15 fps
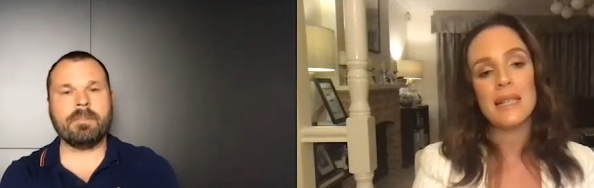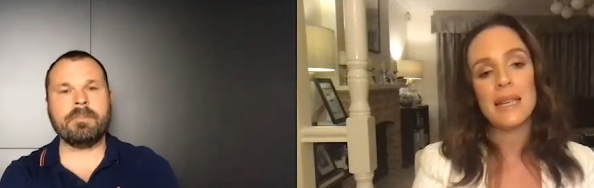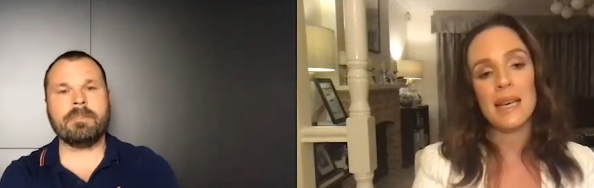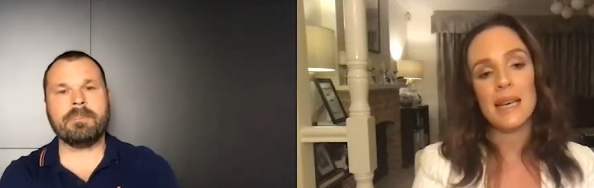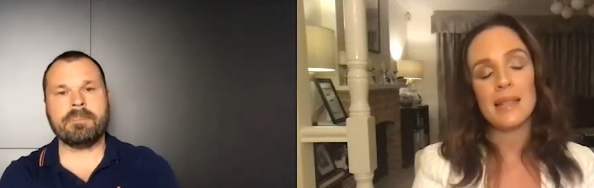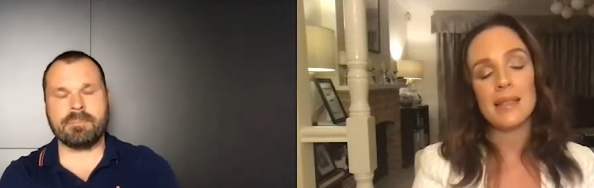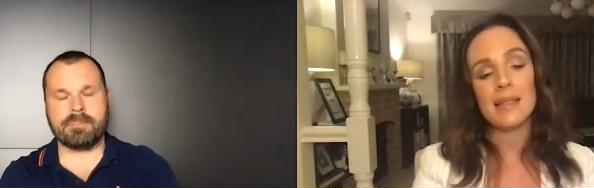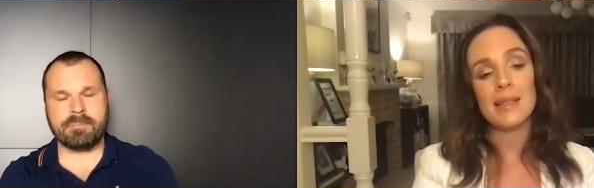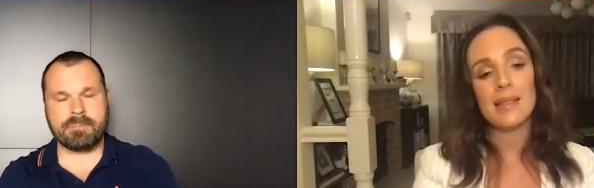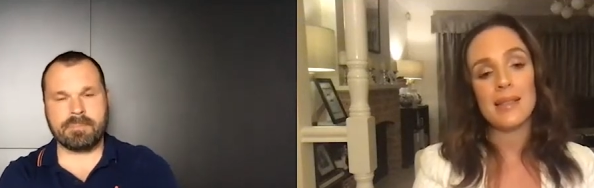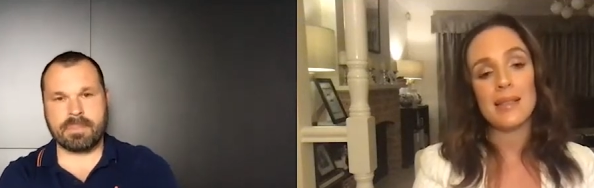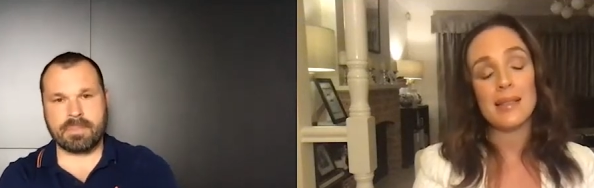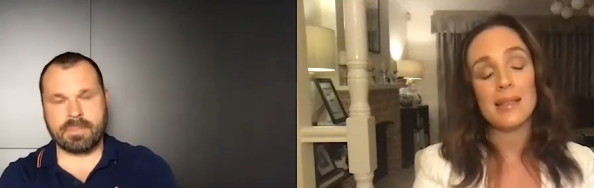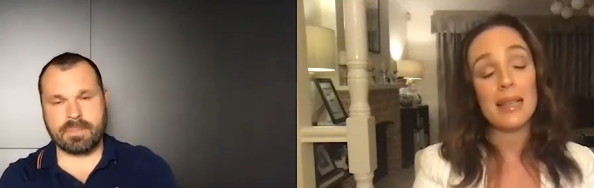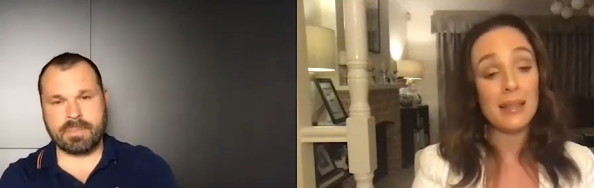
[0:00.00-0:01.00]
Speaker 1: And he
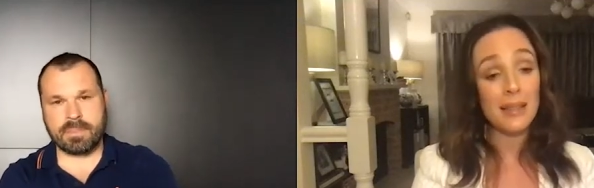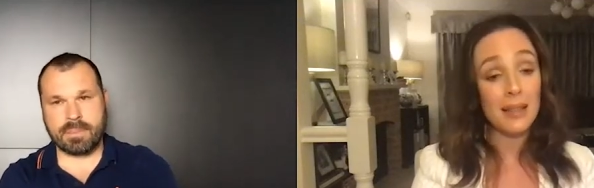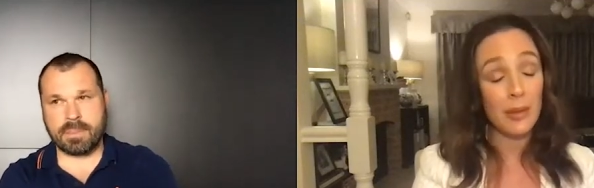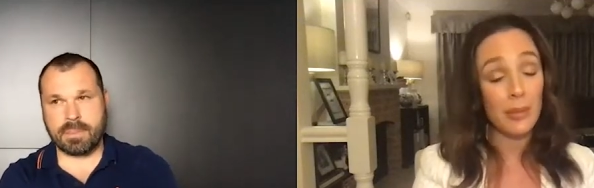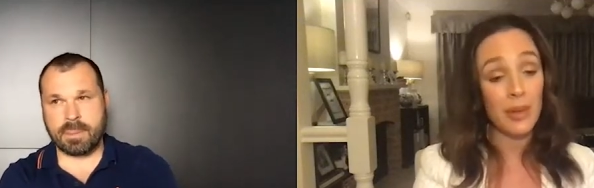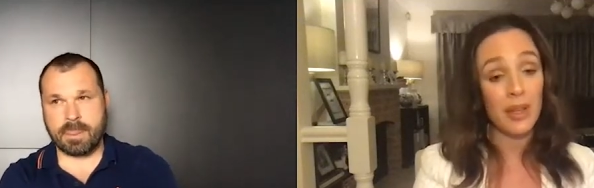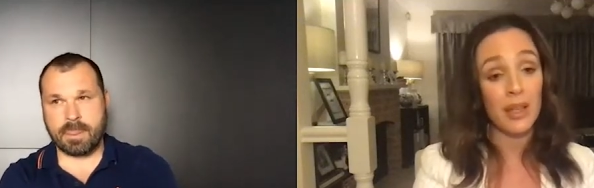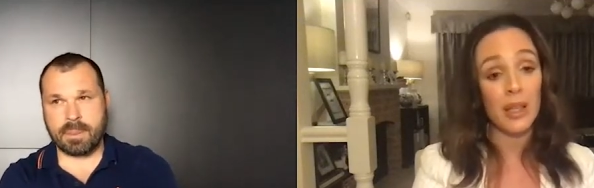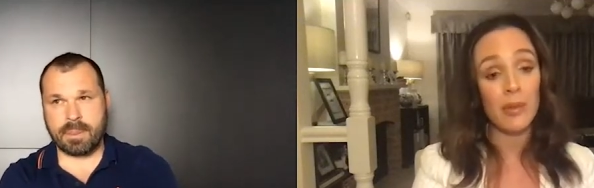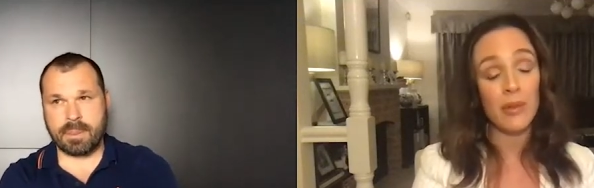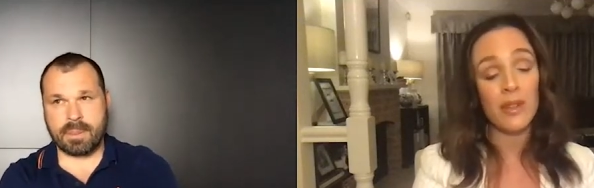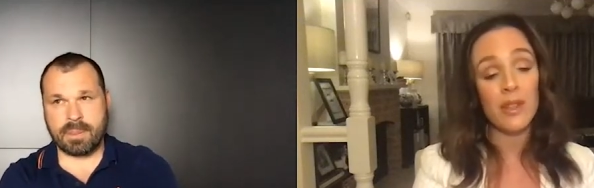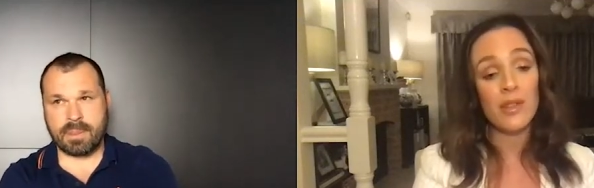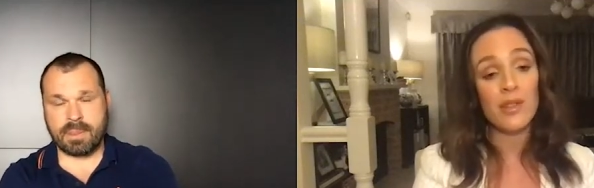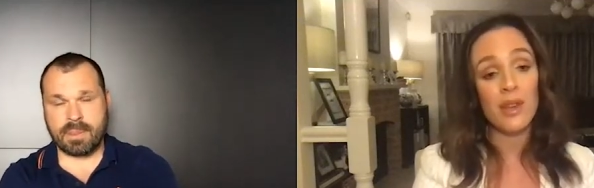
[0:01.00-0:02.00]
said Zlatan
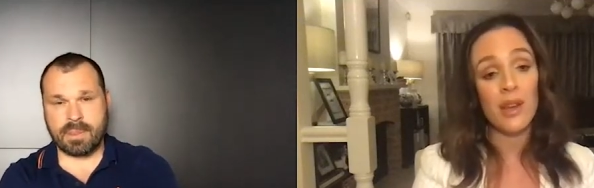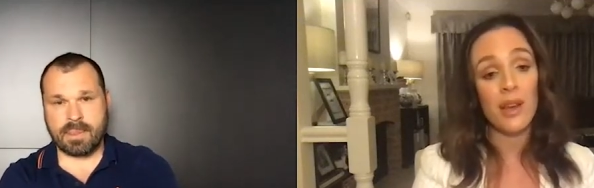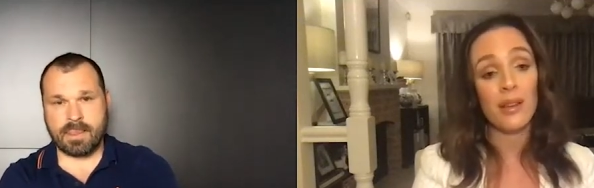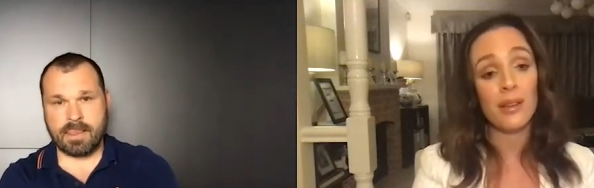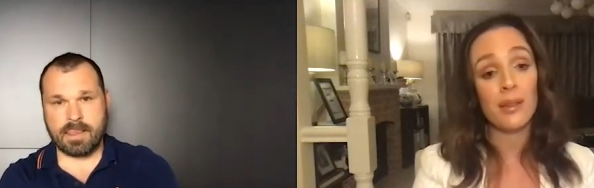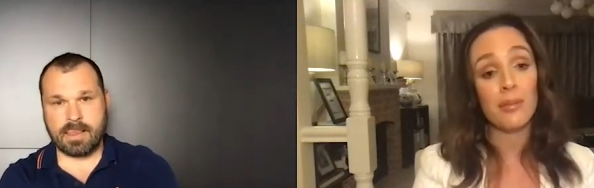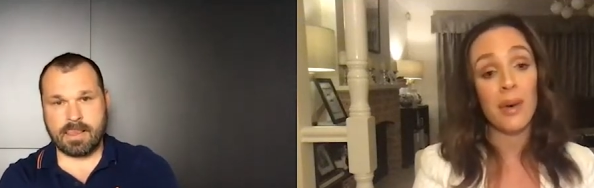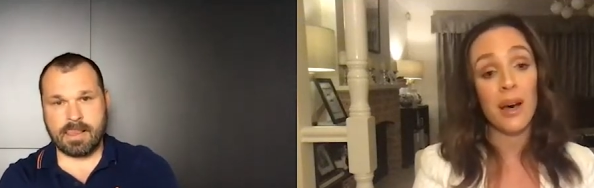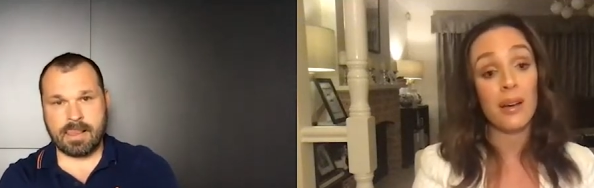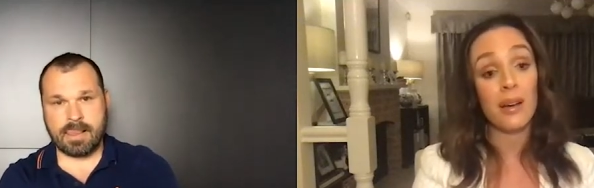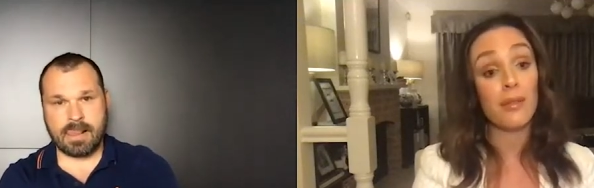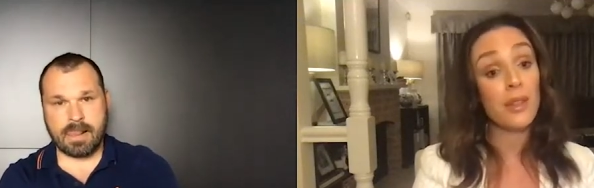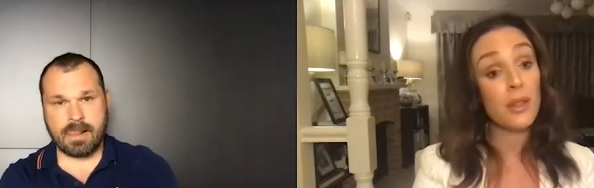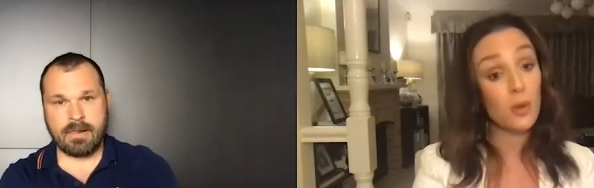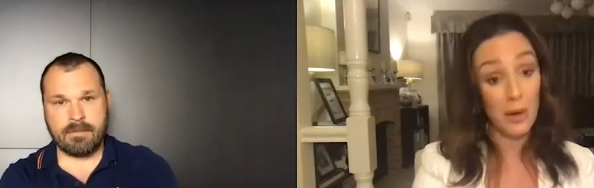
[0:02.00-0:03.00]
Ibrahimovic and Mark
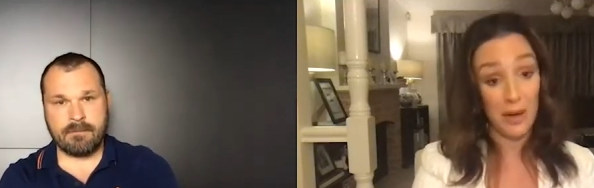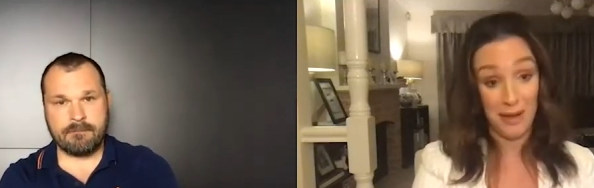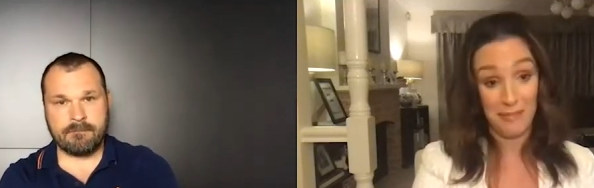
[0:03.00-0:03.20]
Viduka.